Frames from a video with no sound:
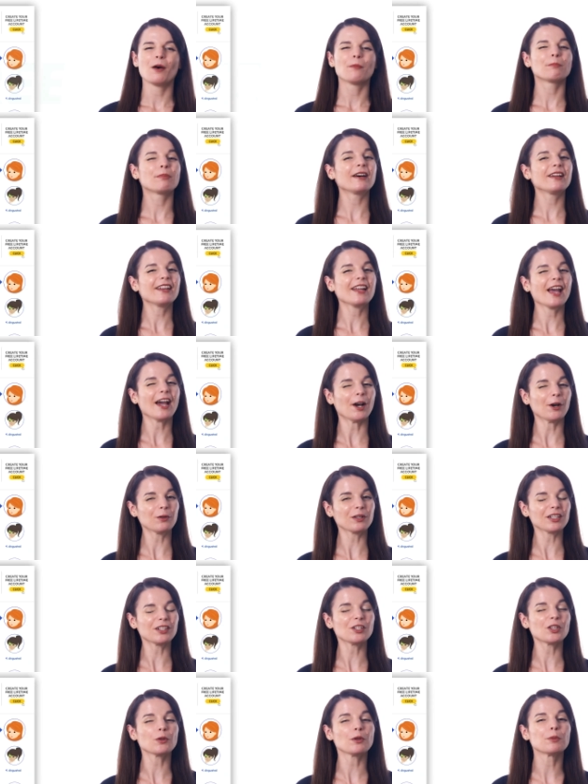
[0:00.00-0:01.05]
But how
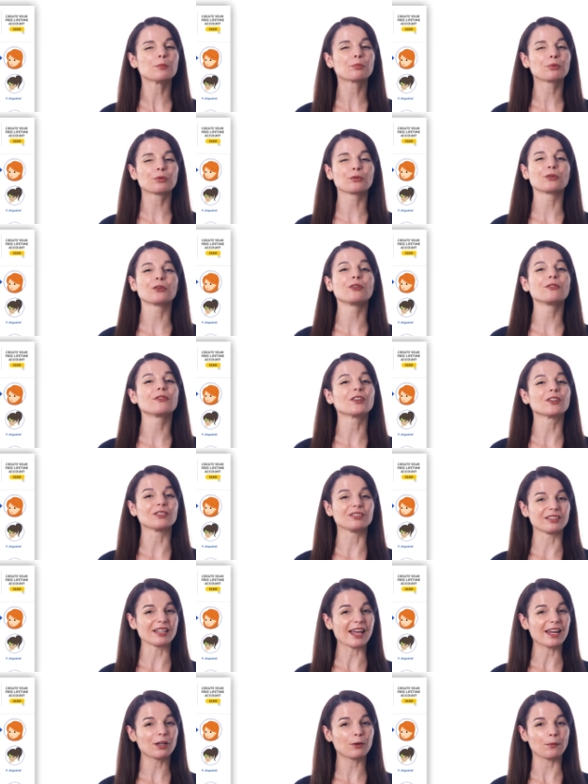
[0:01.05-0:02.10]
can you improve your
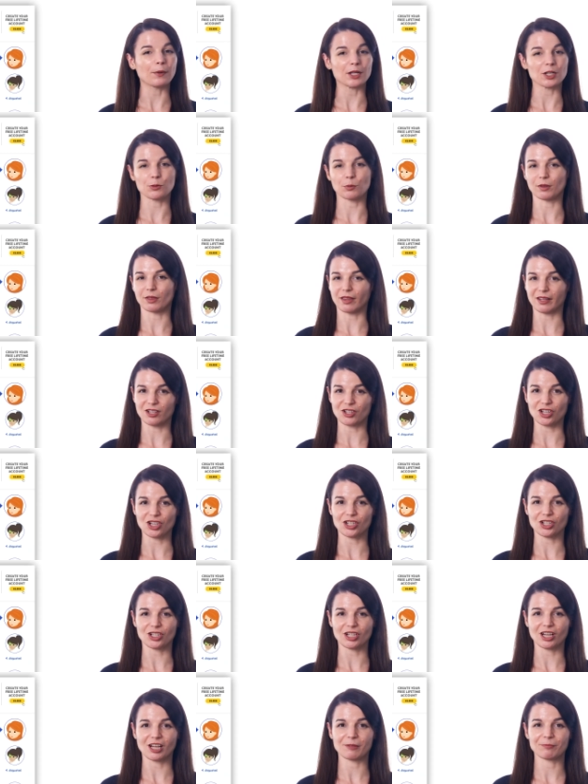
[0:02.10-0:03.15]
language with the cheat
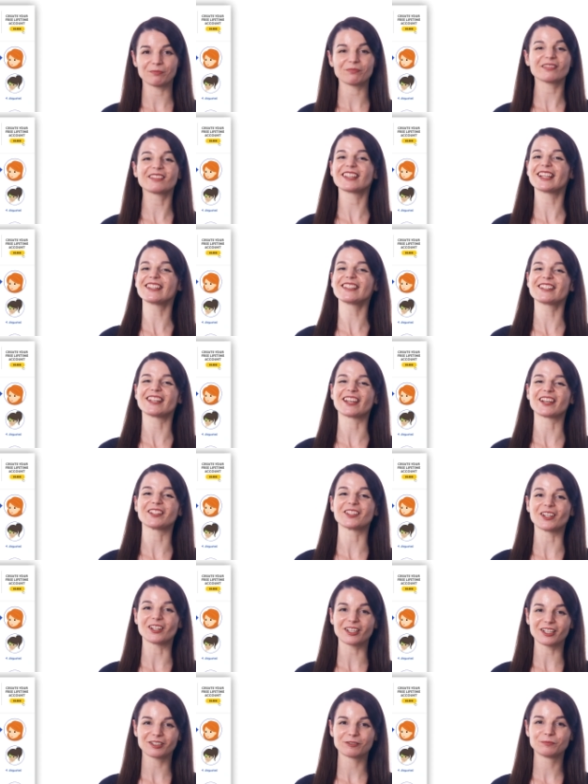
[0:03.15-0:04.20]
sheet? Let's take a
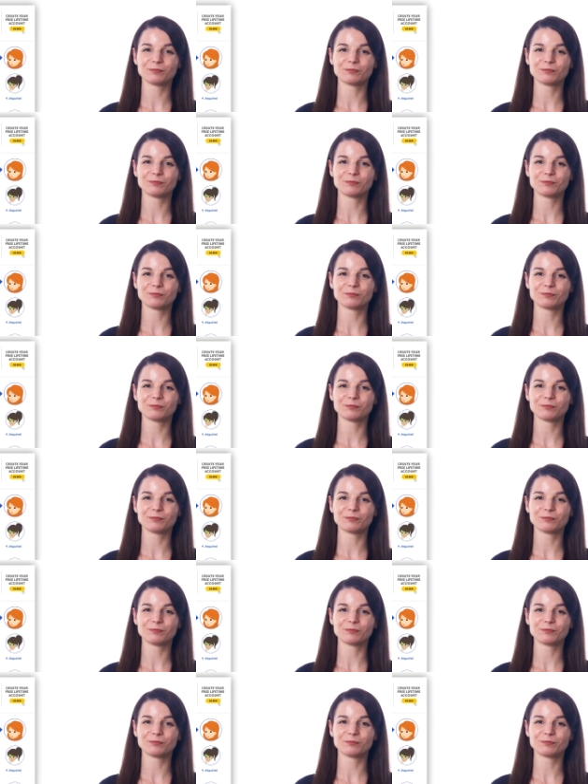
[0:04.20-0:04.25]
look.